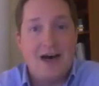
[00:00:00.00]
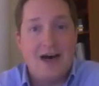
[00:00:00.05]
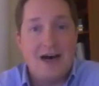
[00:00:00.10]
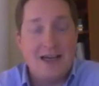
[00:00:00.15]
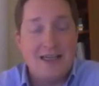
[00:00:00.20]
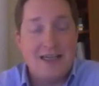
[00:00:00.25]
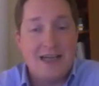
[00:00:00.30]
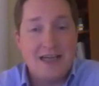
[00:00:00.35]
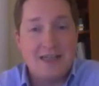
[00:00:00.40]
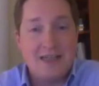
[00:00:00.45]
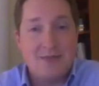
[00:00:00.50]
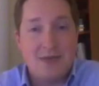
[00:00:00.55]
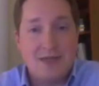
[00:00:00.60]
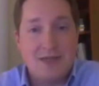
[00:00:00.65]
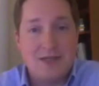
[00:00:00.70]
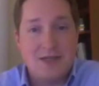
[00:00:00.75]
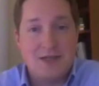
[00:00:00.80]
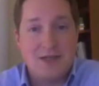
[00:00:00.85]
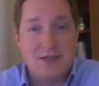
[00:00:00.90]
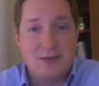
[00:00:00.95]
text
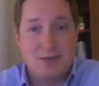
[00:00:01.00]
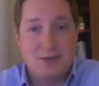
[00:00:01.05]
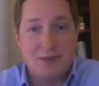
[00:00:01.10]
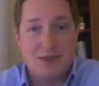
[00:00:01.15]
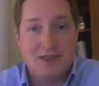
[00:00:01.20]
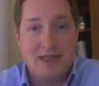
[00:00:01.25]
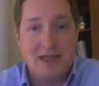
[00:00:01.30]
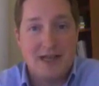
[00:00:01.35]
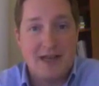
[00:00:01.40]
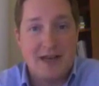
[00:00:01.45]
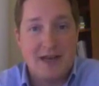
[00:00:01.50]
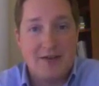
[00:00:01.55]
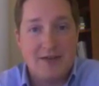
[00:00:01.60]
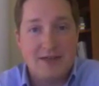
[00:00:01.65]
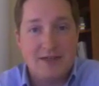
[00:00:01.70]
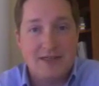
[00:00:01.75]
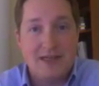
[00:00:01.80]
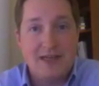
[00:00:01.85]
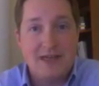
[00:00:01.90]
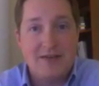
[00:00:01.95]
messages were sent and
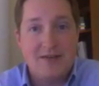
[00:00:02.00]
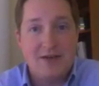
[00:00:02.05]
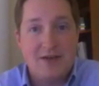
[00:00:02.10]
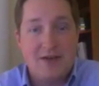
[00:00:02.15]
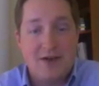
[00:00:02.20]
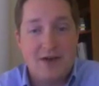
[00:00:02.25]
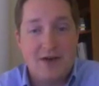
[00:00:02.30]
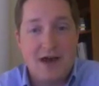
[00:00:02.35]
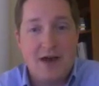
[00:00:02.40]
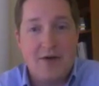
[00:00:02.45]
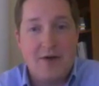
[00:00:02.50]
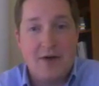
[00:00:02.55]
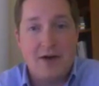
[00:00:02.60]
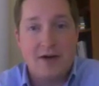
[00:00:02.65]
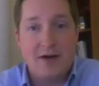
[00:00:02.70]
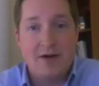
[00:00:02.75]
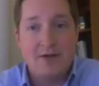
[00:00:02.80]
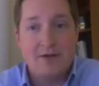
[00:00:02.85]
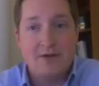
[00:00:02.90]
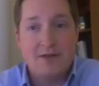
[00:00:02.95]
received on their
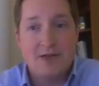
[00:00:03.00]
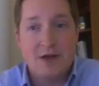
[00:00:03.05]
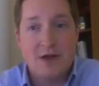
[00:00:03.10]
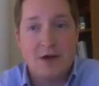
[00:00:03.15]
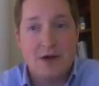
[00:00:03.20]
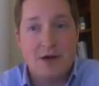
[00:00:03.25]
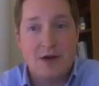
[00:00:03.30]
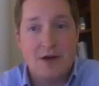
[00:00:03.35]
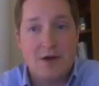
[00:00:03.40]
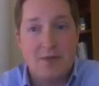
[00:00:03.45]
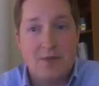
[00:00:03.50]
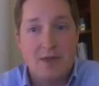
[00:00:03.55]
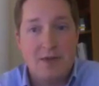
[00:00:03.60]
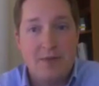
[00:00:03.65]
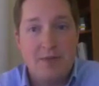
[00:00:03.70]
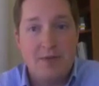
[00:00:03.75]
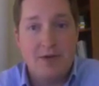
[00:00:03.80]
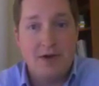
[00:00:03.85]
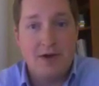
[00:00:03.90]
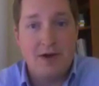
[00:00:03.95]
network. So,
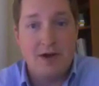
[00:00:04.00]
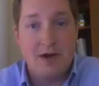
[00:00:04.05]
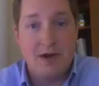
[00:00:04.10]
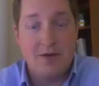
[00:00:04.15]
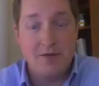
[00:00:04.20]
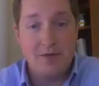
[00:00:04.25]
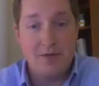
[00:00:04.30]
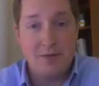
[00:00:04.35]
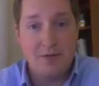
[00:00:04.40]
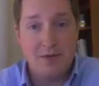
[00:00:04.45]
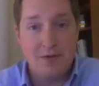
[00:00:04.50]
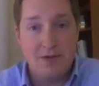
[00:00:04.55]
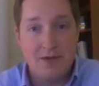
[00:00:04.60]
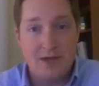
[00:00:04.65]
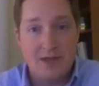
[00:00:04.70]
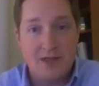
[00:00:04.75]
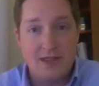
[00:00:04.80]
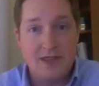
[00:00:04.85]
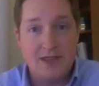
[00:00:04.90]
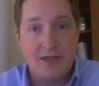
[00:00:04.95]
people are comfortable with
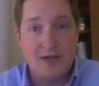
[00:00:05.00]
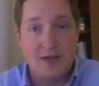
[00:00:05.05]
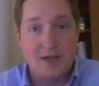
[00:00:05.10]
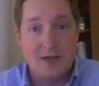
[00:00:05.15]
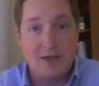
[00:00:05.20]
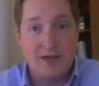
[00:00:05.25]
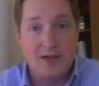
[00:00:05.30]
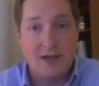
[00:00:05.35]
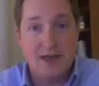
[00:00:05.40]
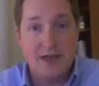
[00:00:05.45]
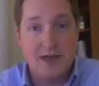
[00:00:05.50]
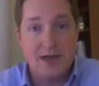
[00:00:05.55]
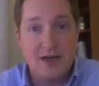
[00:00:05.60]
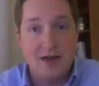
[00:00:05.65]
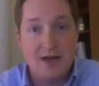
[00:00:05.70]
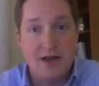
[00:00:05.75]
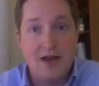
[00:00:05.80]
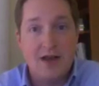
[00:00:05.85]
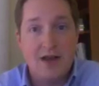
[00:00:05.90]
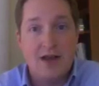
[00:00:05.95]
this. They're using
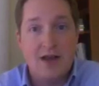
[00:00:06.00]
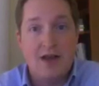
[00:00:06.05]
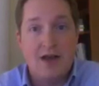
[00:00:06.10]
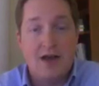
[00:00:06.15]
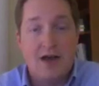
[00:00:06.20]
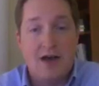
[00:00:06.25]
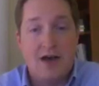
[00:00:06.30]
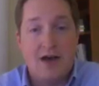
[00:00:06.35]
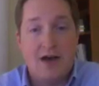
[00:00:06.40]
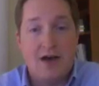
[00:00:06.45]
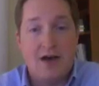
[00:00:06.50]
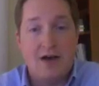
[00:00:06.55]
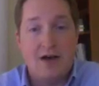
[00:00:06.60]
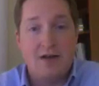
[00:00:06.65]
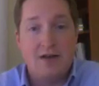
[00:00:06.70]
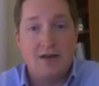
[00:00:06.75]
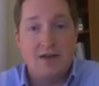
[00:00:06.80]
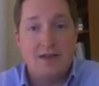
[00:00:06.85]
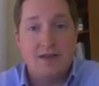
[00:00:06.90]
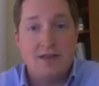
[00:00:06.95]
it.
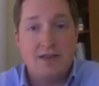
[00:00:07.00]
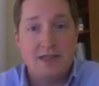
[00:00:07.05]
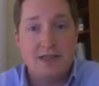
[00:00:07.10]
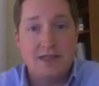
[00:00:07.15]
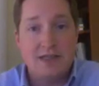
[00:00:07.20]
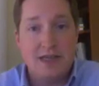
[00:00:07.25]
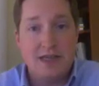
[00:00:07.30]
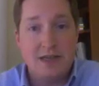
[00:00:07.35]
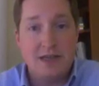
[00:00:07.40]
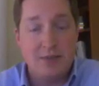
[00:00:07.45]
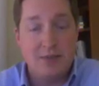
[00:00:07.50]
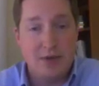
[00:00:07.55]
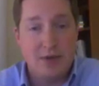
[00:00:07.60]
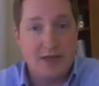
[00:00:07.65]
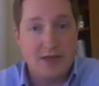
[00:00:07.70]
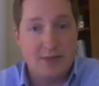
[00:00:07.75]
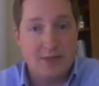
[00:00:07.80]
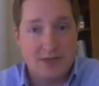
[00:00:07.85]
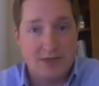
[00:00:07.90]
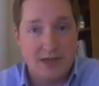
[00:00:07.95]

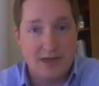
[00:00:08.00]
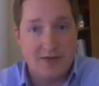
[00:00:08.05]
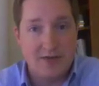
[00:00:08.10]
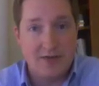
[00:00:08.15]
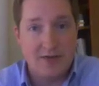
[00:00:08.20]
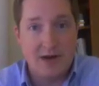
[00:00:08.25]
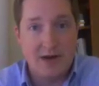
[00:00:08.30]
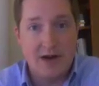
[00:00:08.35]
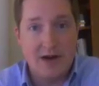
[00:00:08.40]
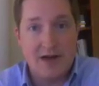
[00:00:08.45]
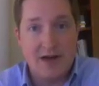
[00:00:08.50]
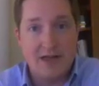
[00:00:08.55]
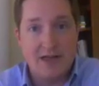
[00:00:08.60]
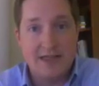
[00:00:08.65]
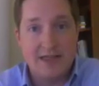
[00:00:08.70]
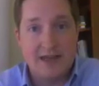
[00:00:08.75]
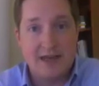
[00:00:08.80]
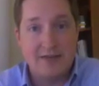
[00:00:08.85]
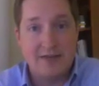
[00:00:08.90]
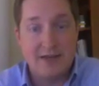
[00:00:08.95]
60+% of
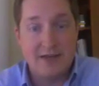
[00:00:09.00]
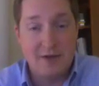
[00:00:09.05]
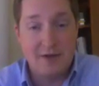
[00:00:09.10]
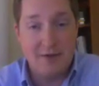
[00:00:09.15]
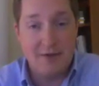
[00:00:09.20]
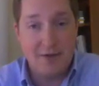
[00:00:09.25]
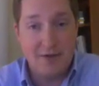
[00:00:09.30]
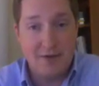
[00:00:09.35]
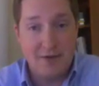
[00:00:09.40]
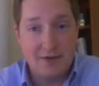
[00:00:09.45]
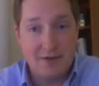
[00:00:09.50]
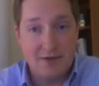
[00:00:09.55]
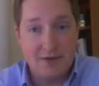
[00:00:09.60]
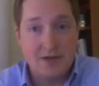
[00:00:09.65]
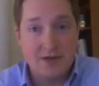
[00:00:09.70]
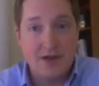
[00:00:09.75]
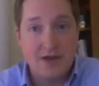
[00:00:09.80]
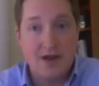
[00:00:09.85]
Americans have cell phones.